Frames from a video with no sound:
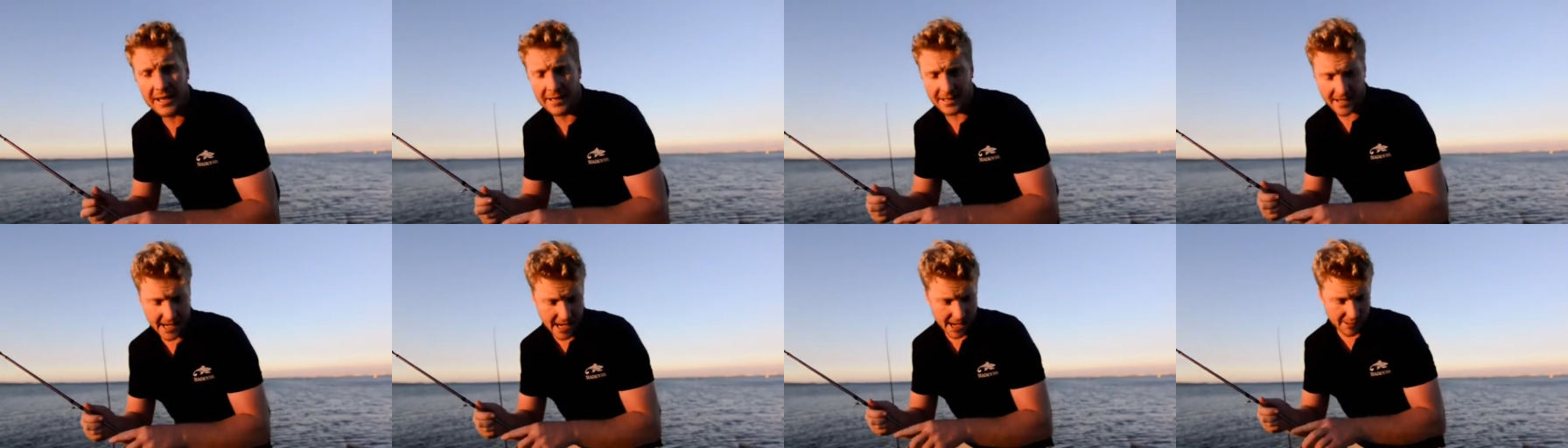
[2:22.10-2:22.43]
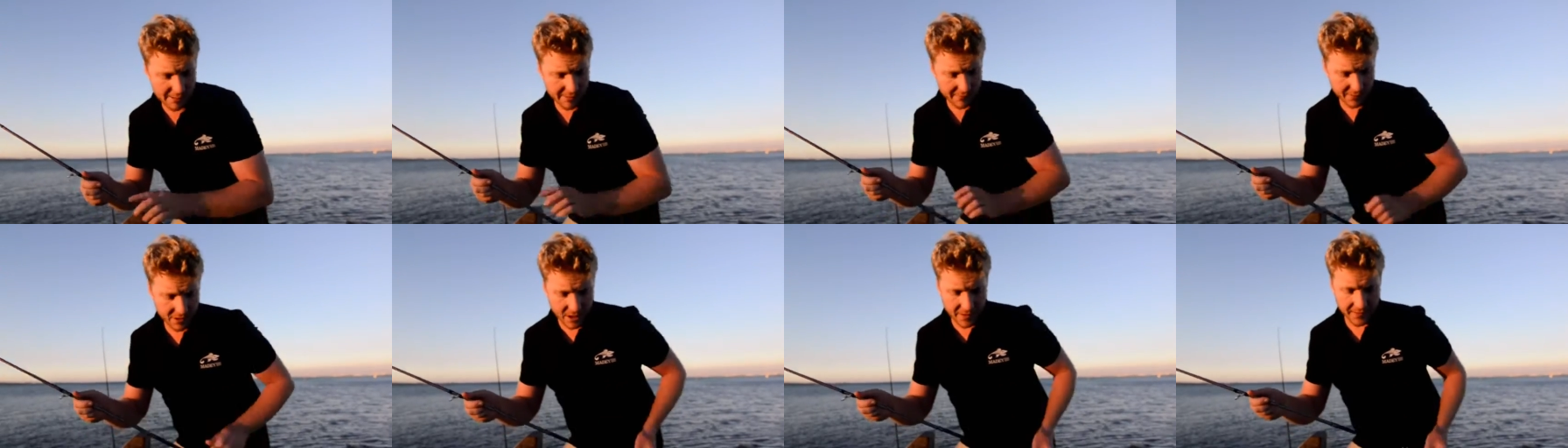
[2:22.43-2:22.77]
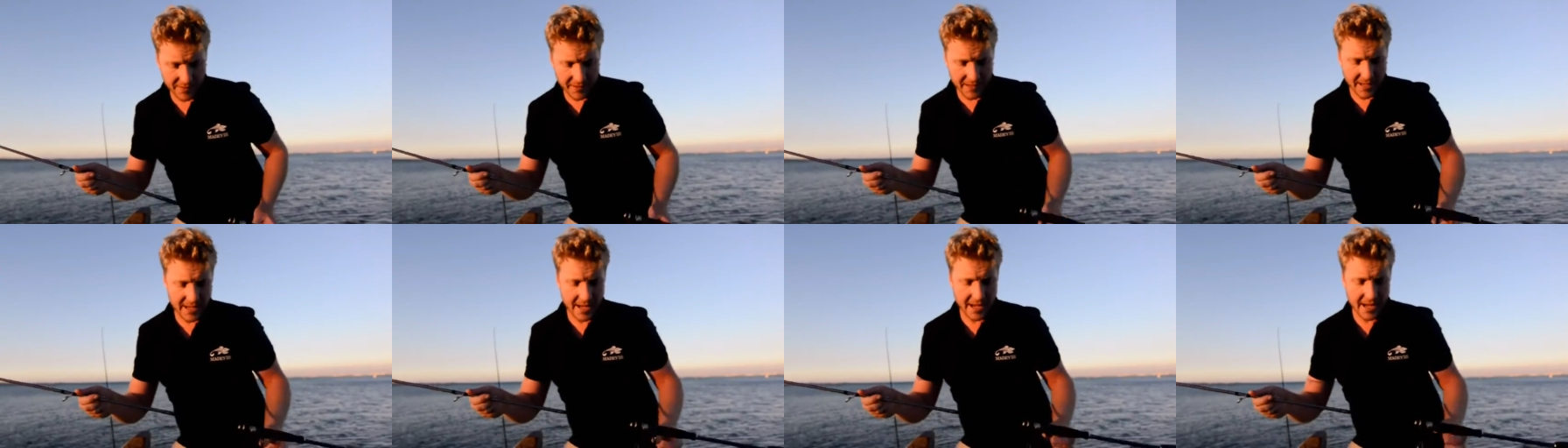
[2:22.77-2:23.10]
now we've got
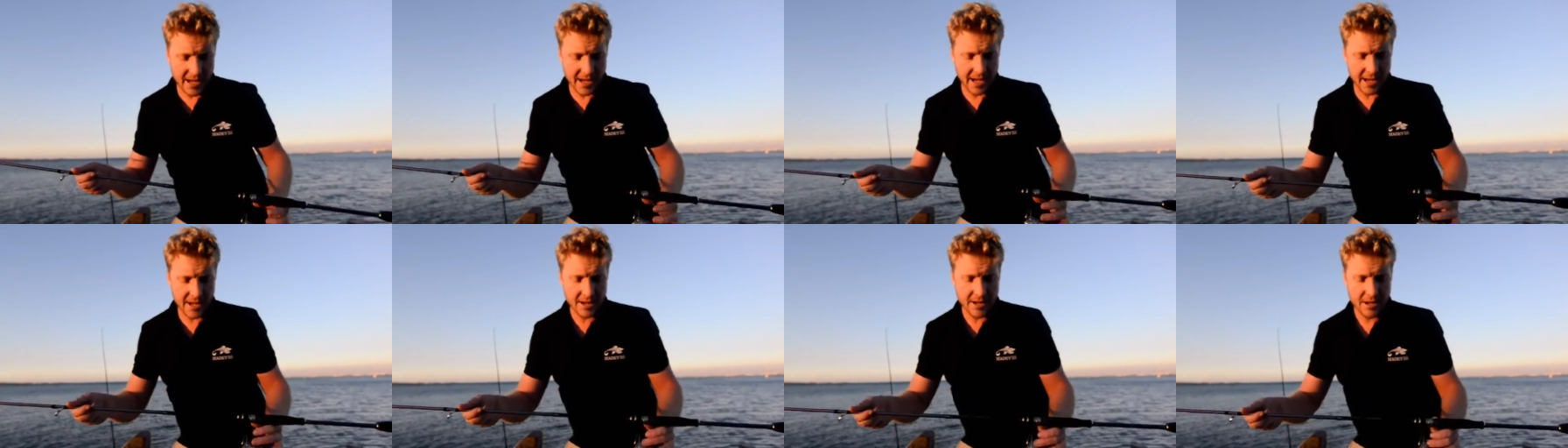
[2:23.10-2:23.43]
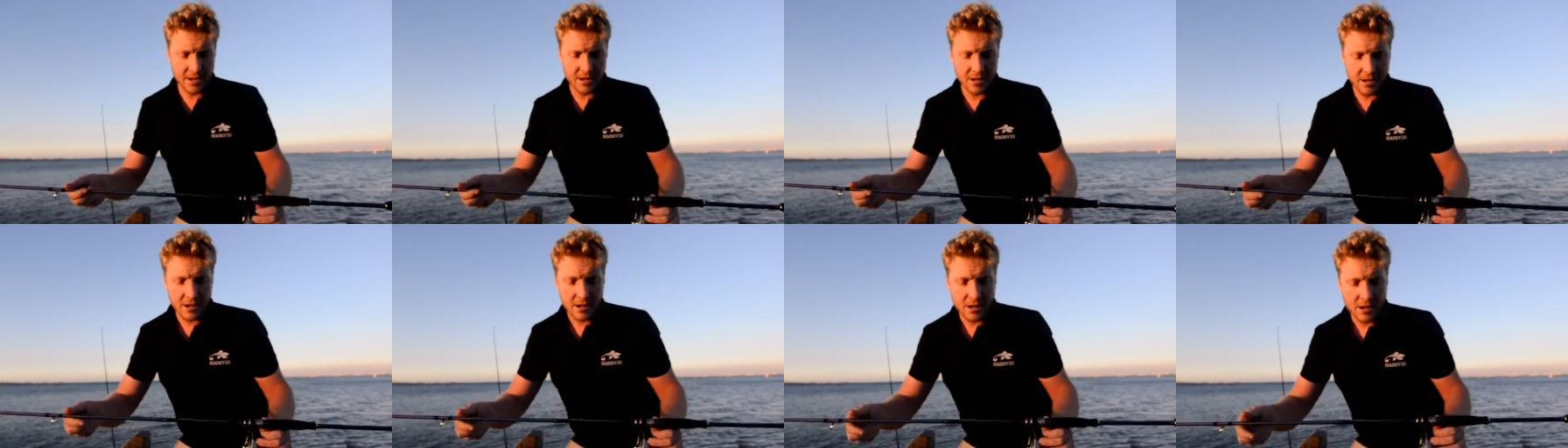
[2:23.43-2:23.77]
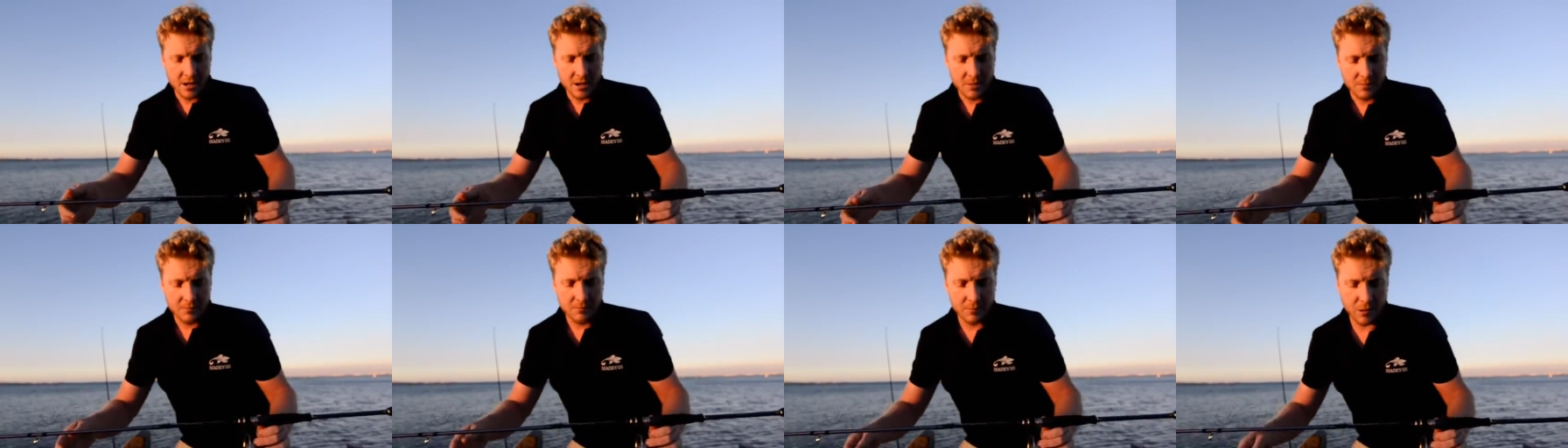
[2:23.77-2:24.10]
the
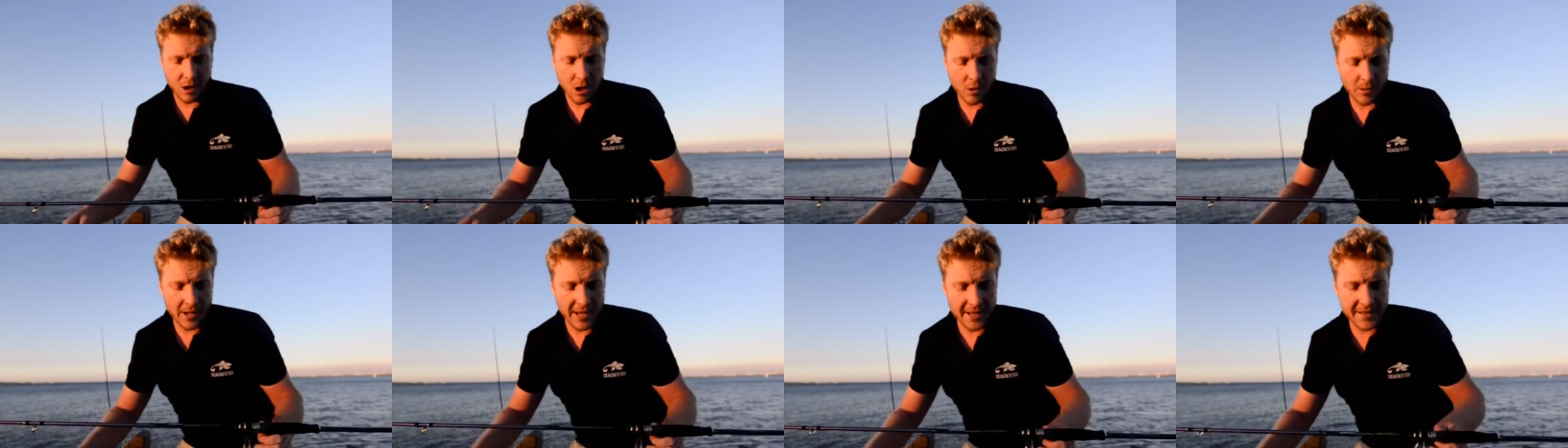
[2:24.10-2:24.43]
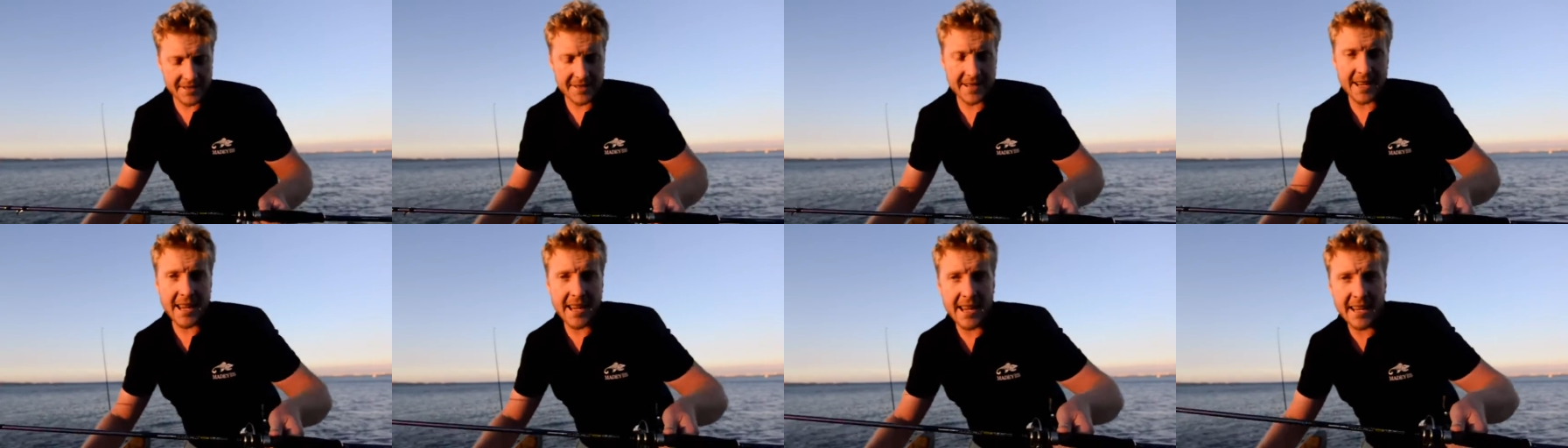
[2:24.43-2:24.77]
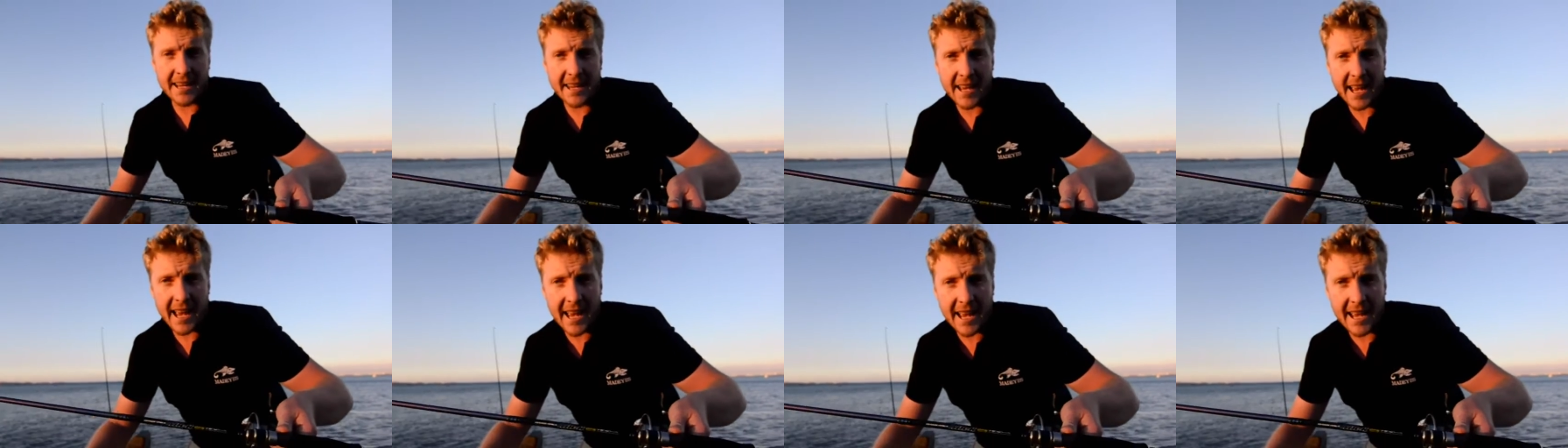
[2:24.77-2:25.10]
Pro X Air
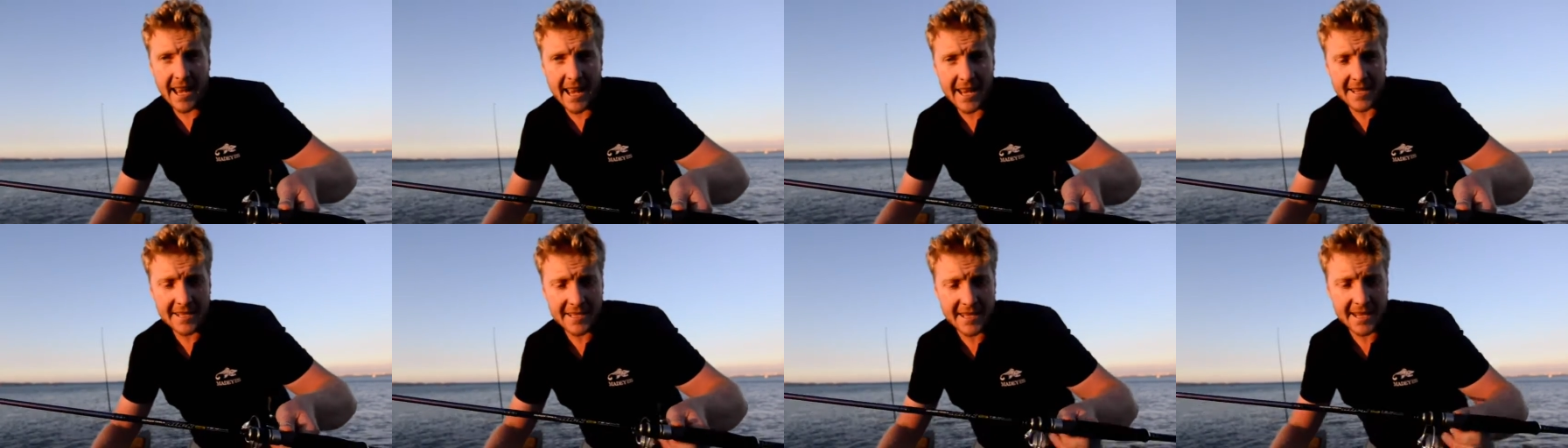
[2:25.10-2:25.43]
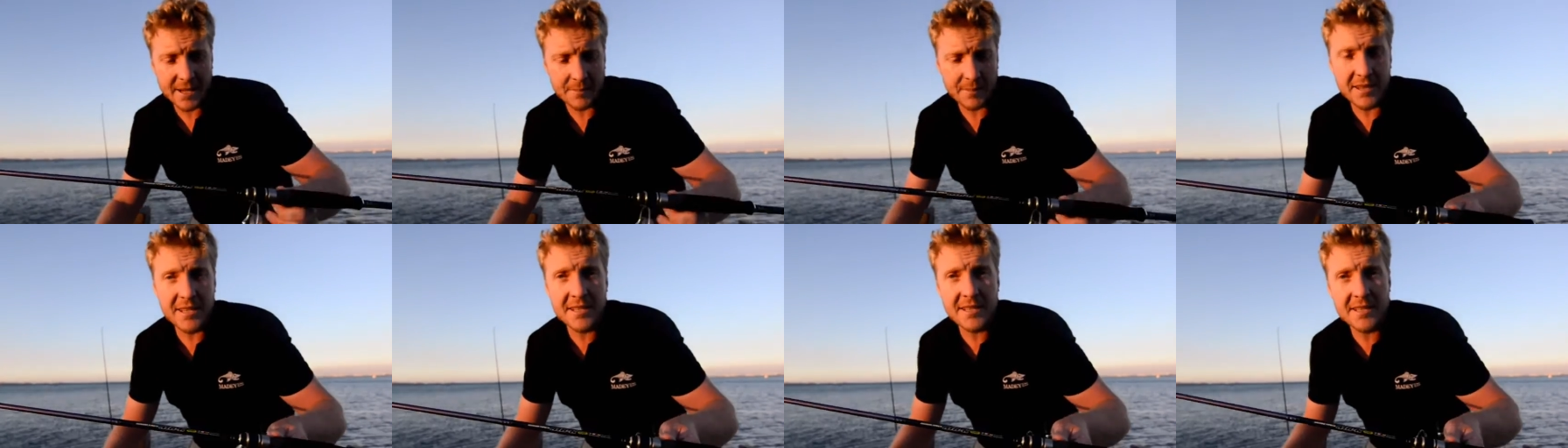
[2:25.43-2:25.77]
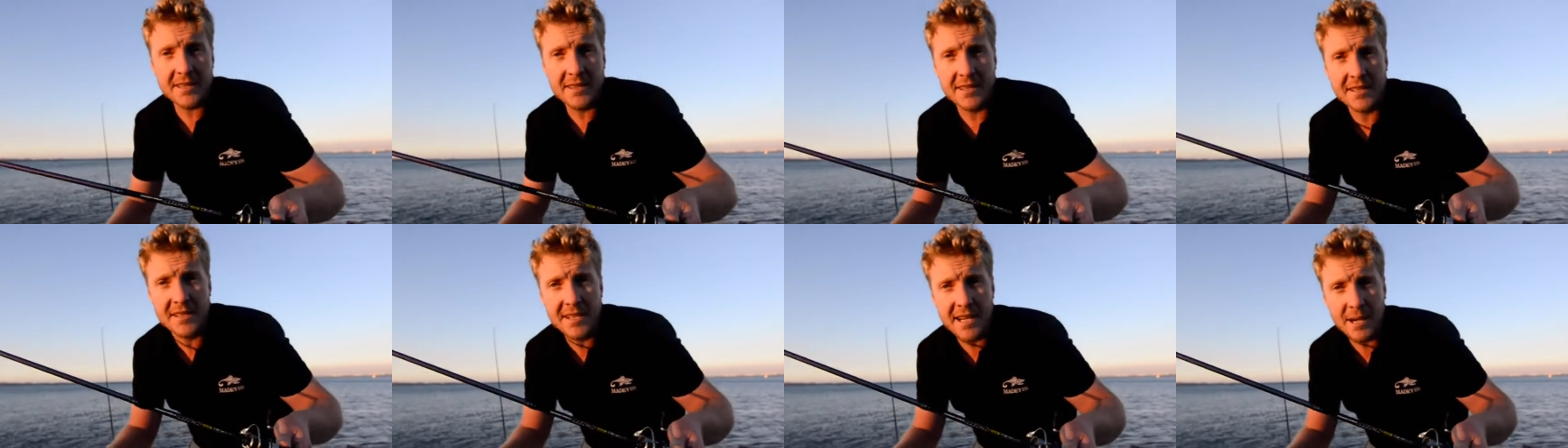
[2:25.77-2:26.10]
K SE, but this is
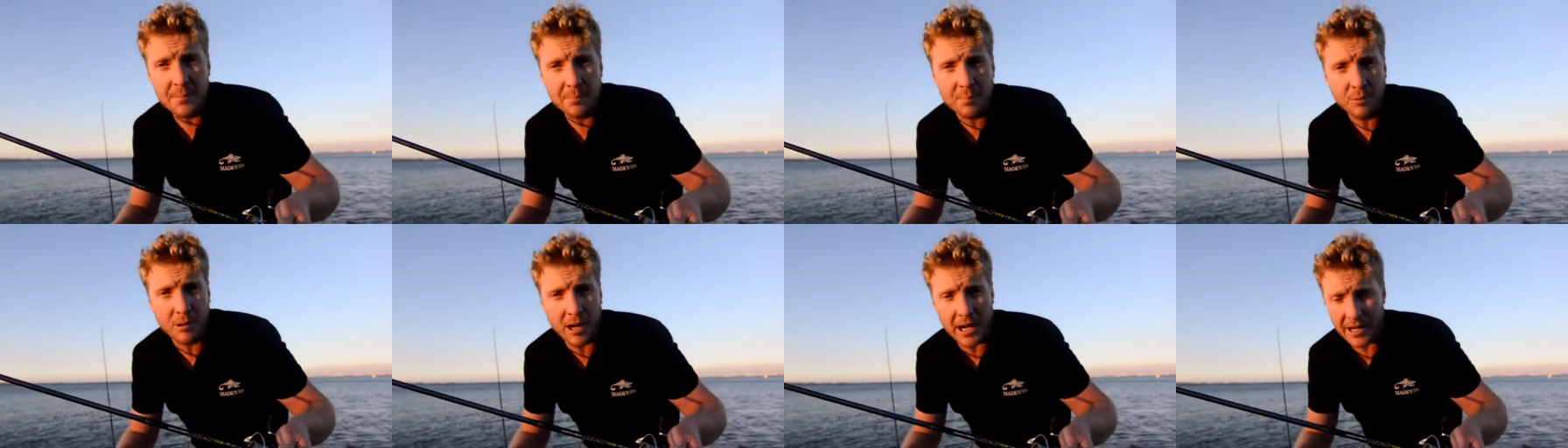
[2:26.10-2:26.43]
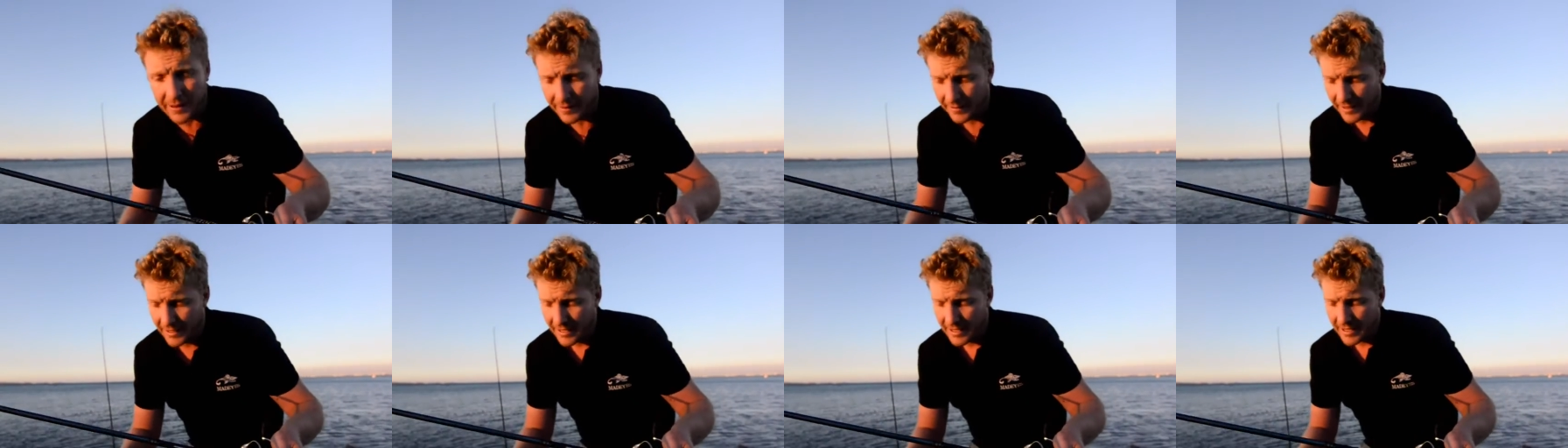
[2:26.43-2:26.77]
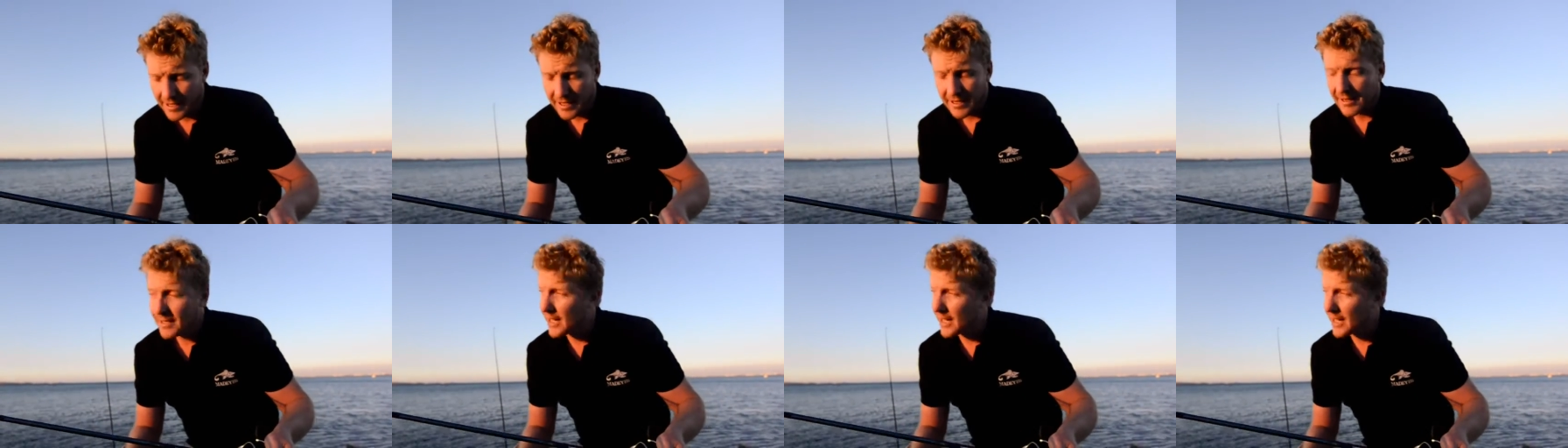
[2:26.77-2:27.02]
the tip run.